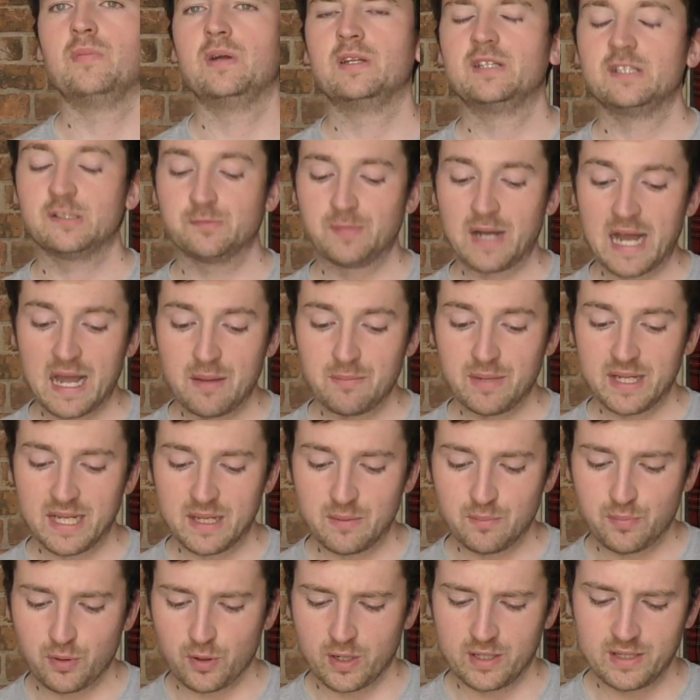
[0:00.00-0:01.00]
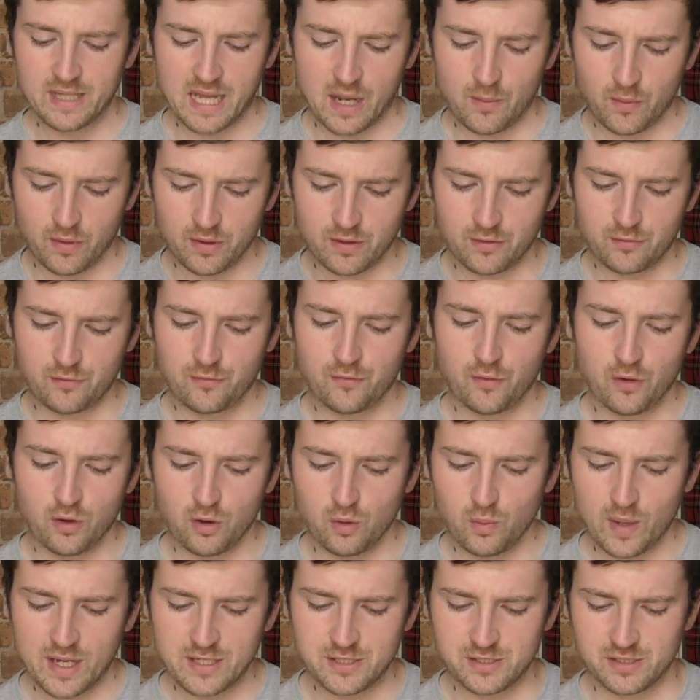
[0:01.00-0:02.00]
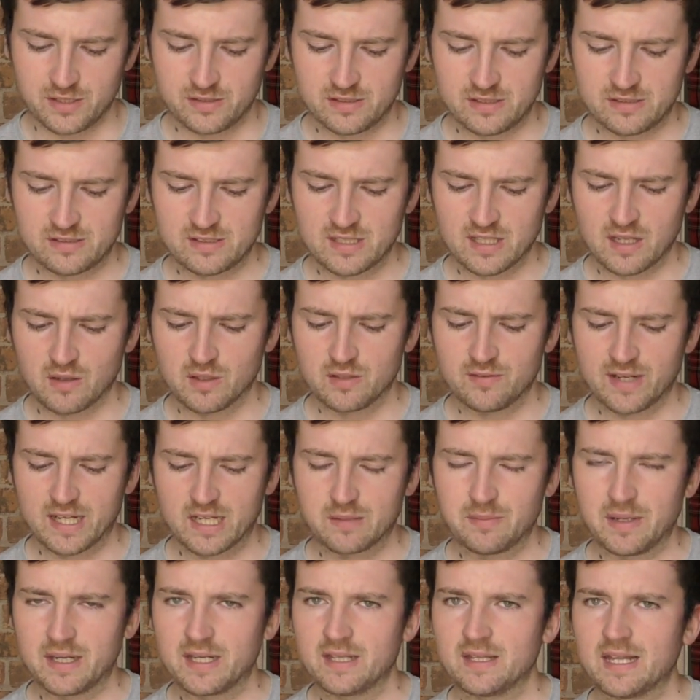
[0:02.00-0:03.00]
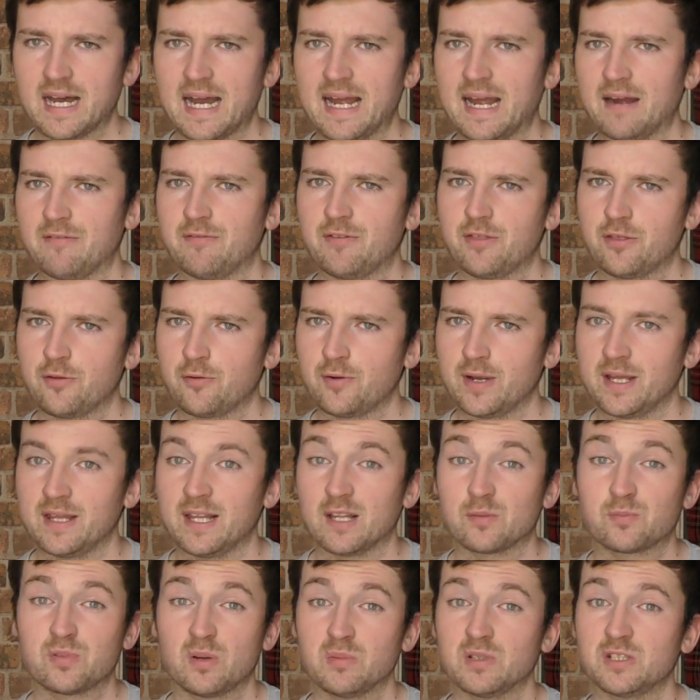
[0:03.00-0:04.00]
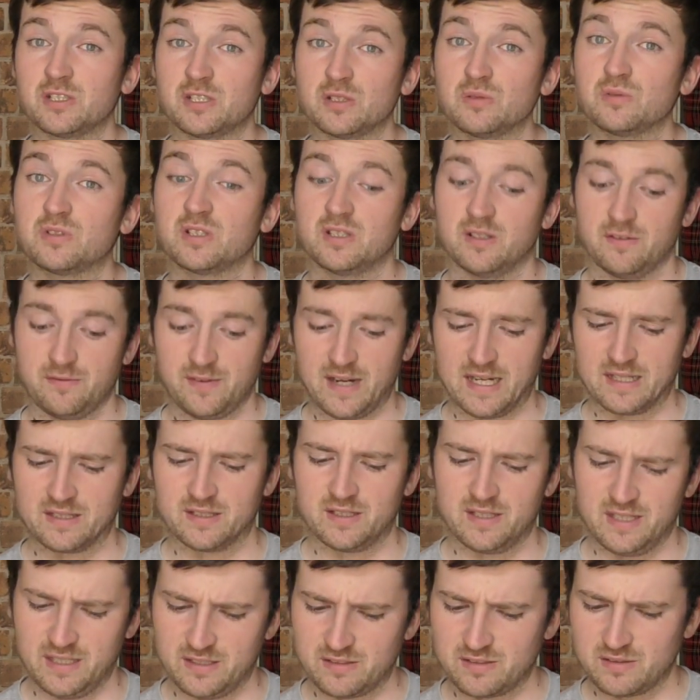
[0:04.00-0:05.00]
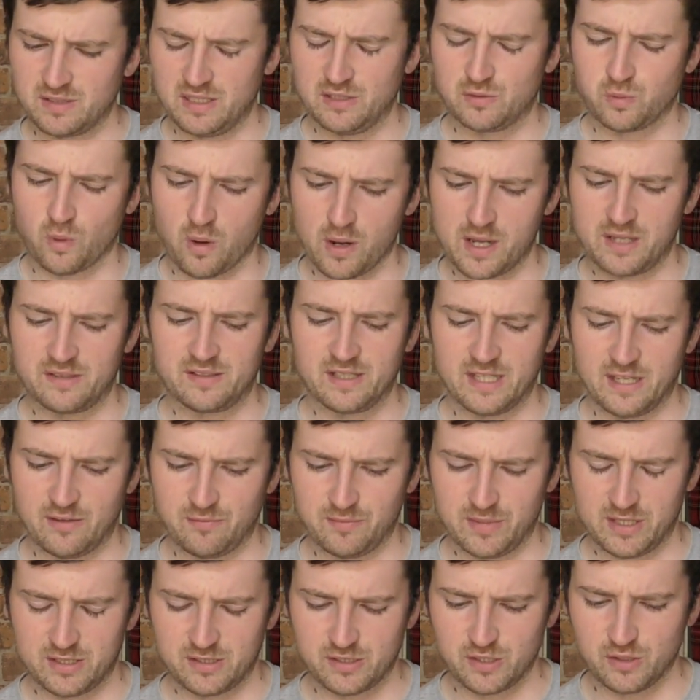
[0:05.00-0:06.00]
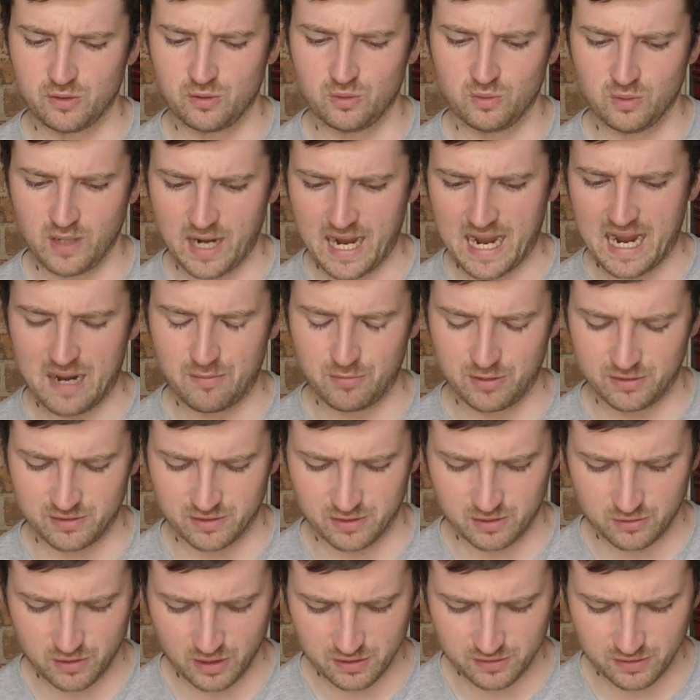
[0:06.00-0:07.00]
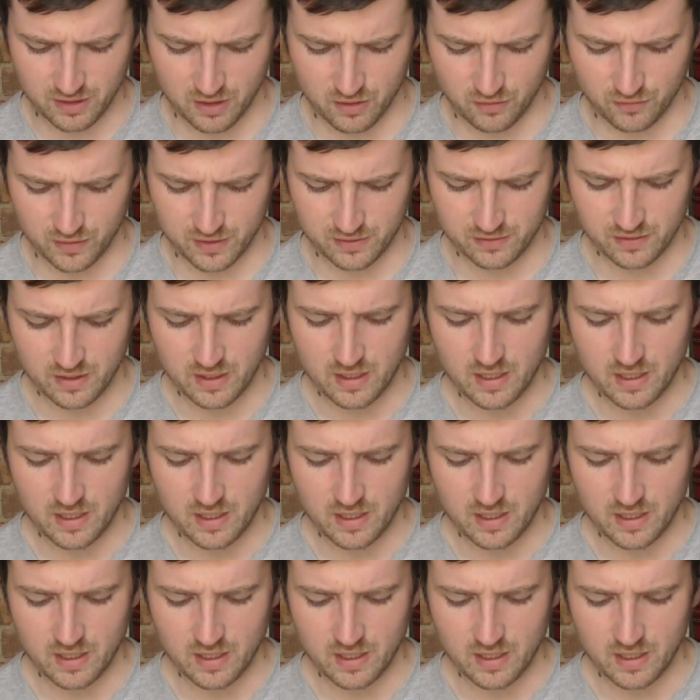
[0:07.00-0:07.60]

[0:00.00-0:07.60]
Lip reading: Despite me inputting that I wanted 4 wedges, it's still only recommending that I have 3. That's probably due to the fact that it's wanting to give me 2 hybrids and crossovers.